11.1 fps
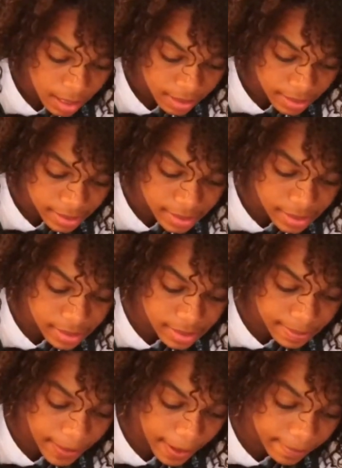This is
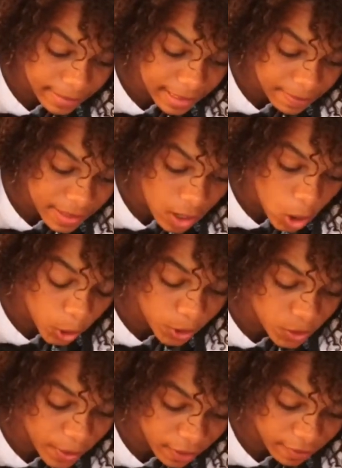probably going to be the
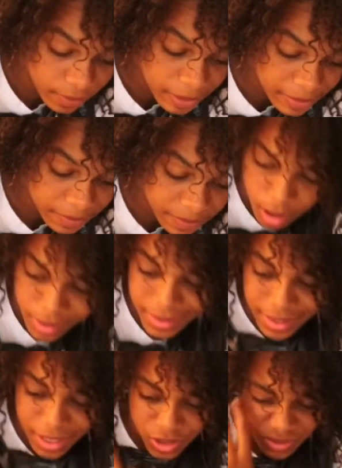hardest part for me.
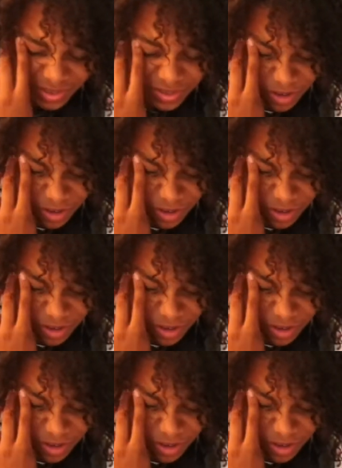Honestly, I should have done the